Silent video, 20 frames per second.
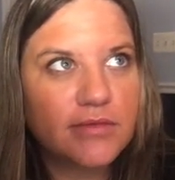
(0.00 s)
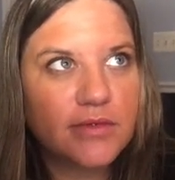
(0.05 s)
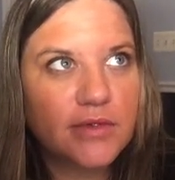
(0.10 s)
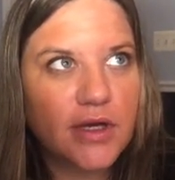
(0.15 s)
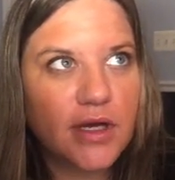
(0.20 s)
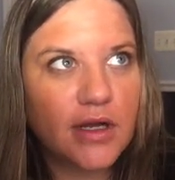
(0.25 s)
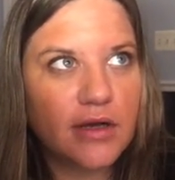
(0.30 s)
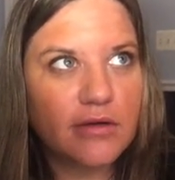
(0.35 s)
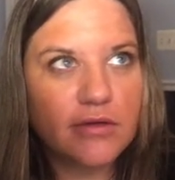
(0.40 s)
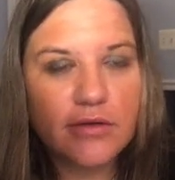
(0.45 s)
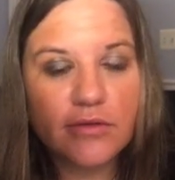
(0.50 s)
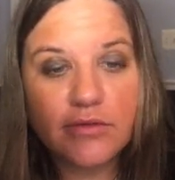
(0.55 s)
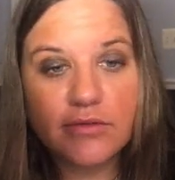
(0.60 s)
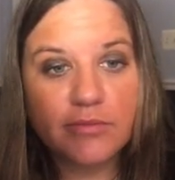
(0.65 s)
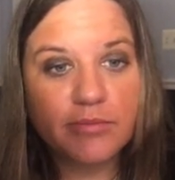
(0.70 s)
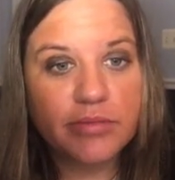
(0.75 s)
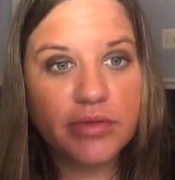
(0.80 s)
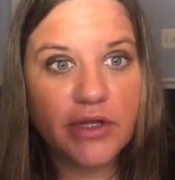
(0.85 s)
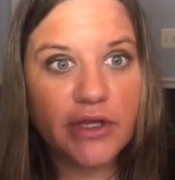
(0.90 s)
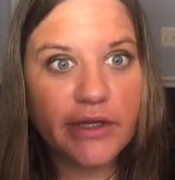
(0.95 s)
I don't know,
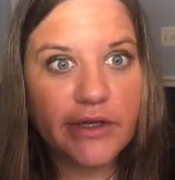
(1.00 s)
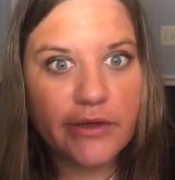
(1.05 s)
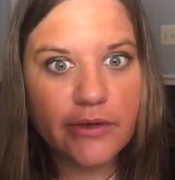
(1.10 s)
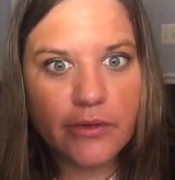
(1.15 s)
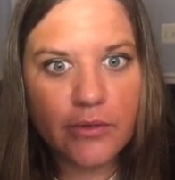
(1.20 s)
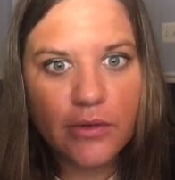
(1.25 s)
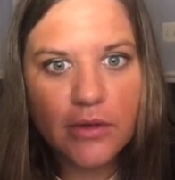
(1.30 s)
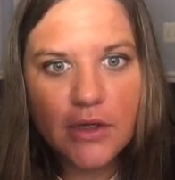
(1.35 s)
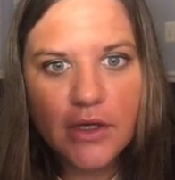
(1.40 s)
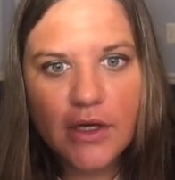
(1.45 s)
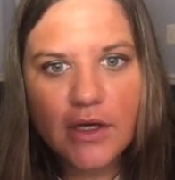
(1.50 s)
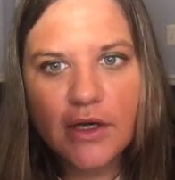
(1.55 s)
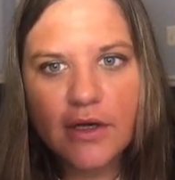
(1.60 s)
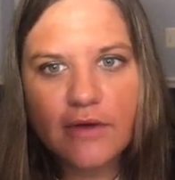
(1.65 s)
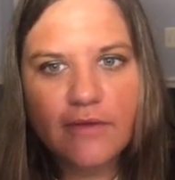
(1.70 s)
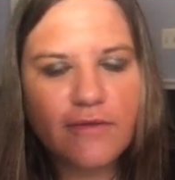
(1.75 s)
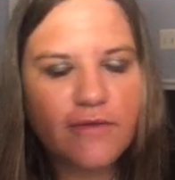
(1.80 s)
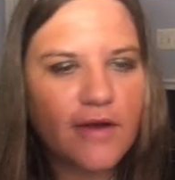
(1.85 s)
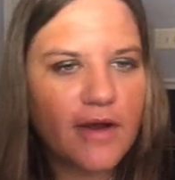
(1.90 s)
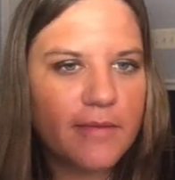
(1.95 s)
blue
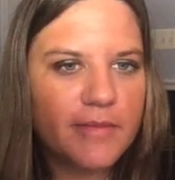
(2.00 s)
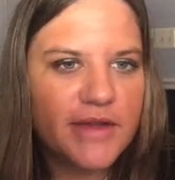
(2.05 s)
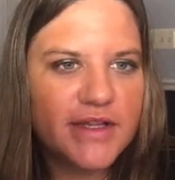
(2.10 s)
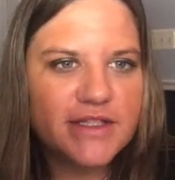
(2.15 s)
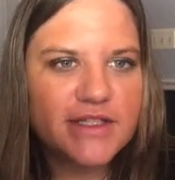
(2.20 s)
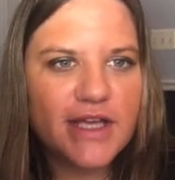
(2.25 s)
from the